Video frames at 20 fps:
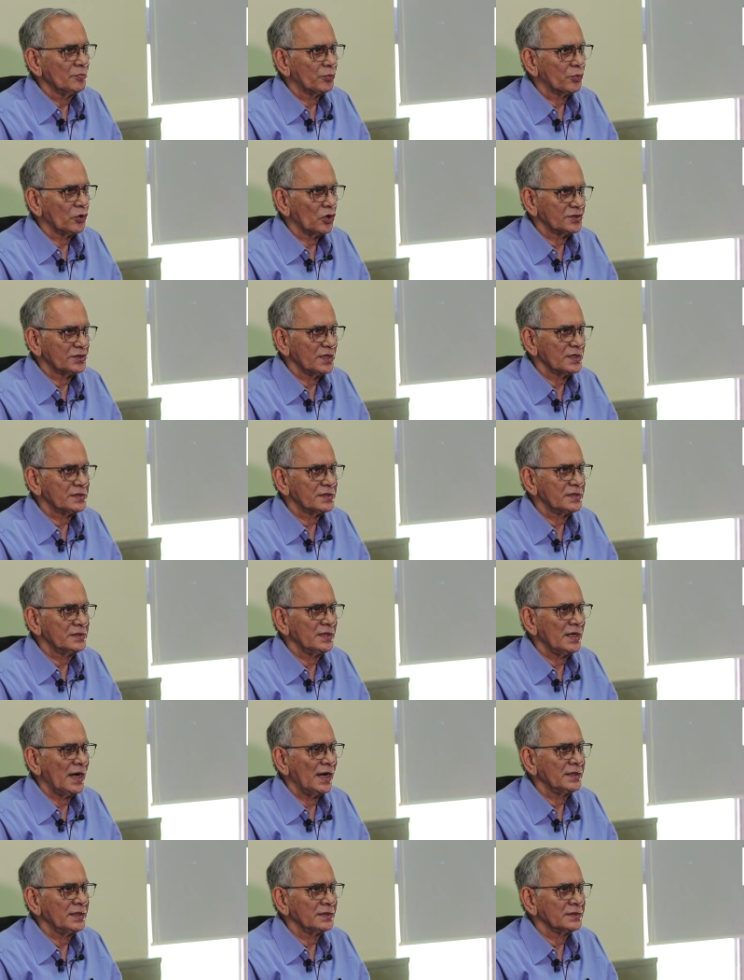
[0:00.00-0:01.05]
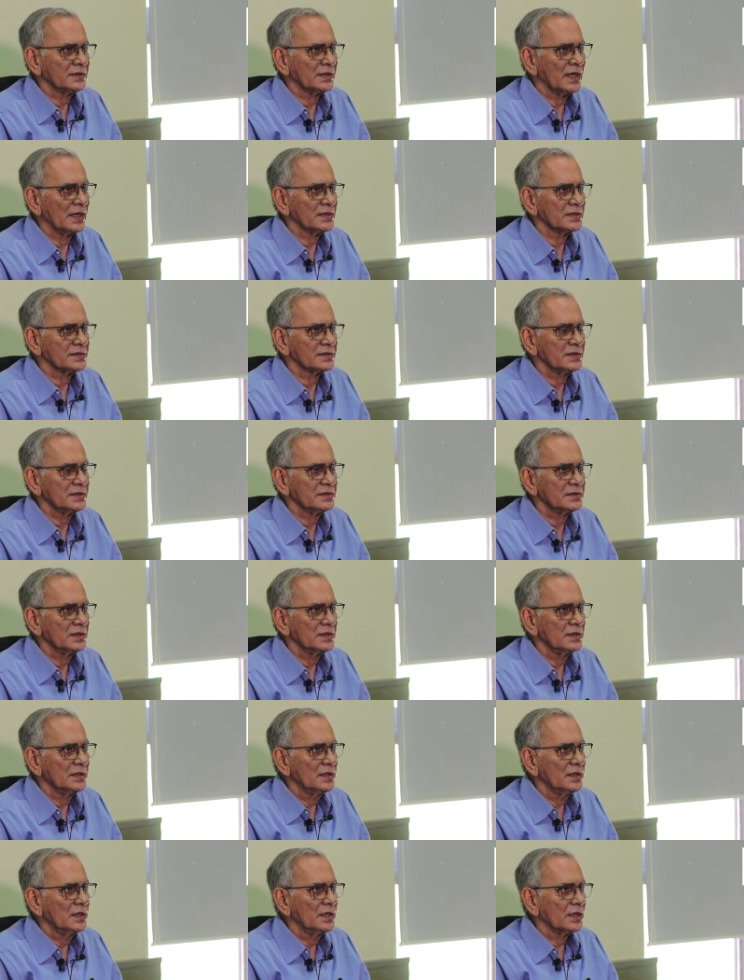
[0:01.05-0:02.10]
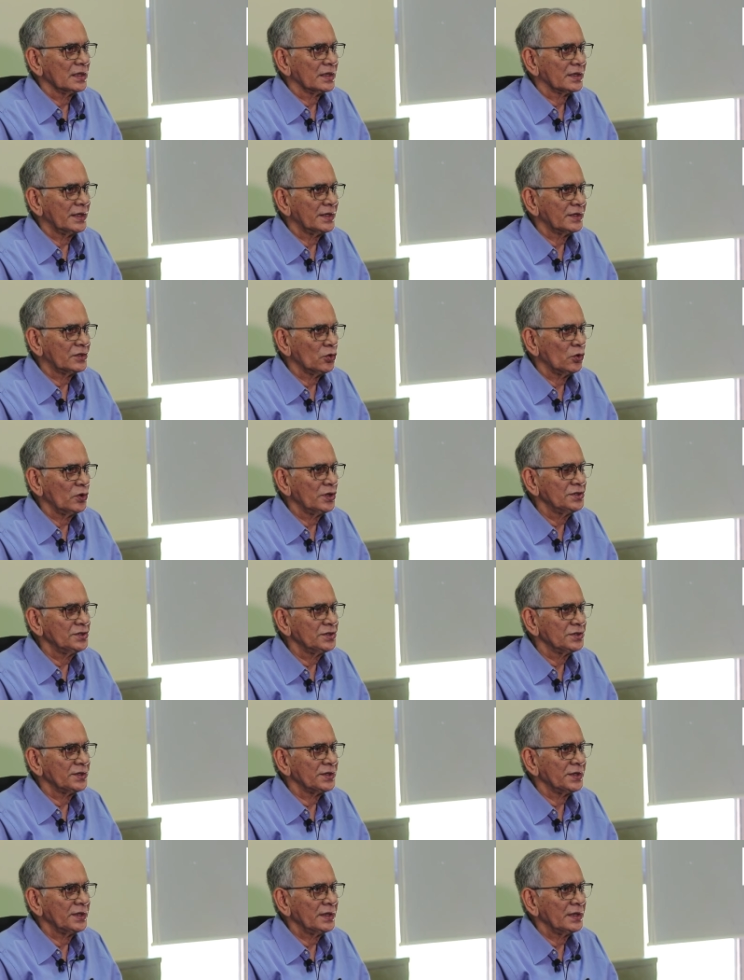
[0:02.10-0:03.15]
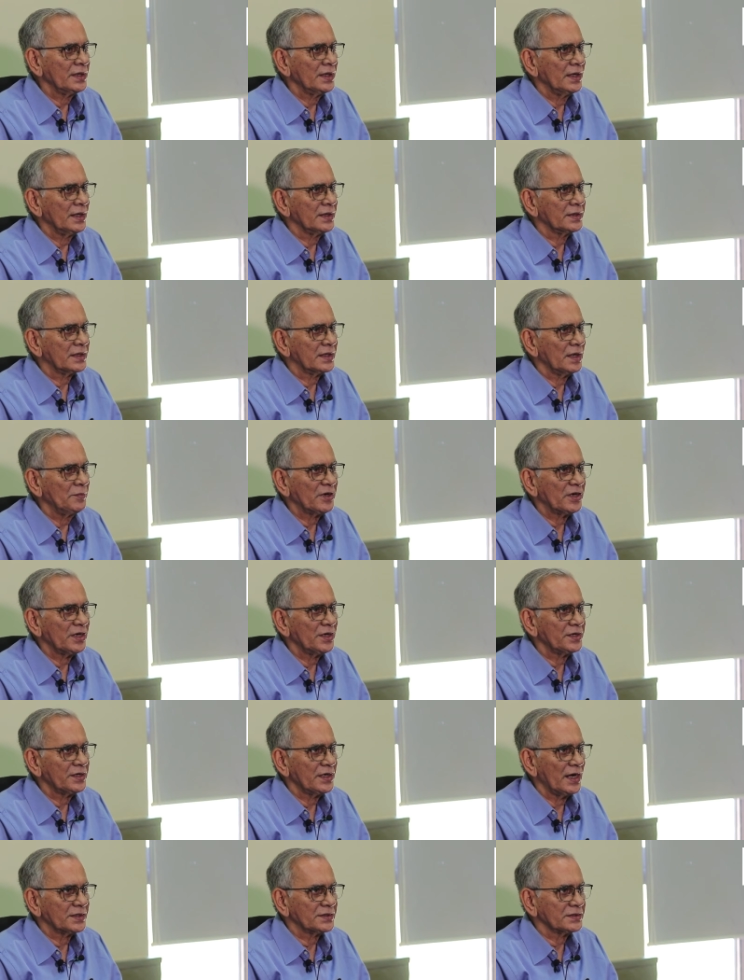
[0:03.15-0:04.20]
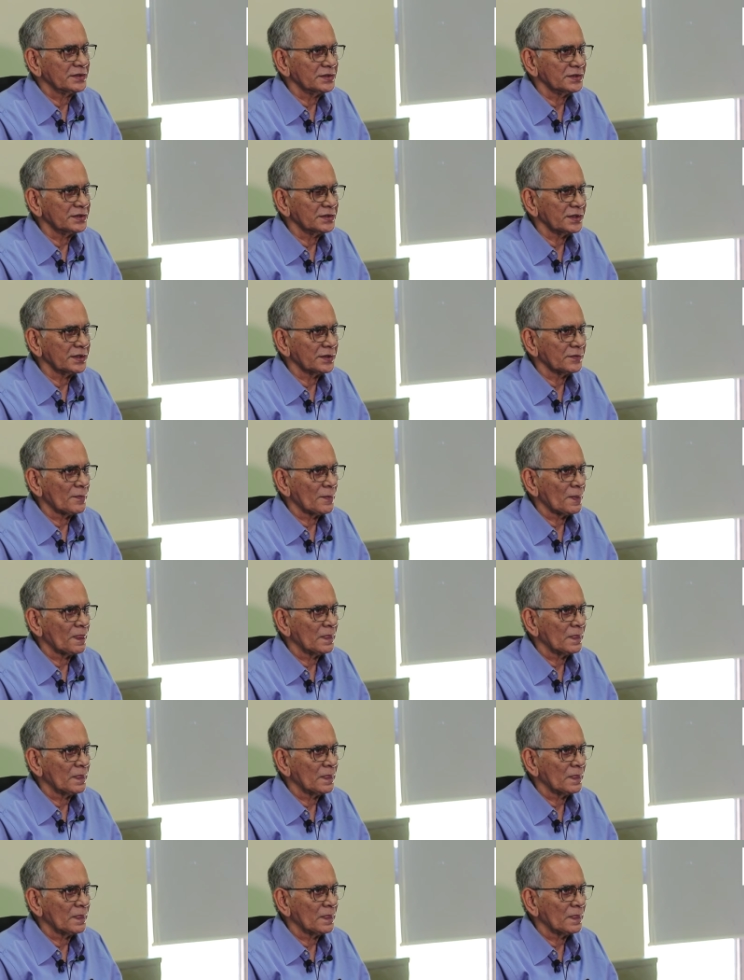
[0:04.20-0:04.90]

process design and analysis, control engineering and chemical reaction engineering.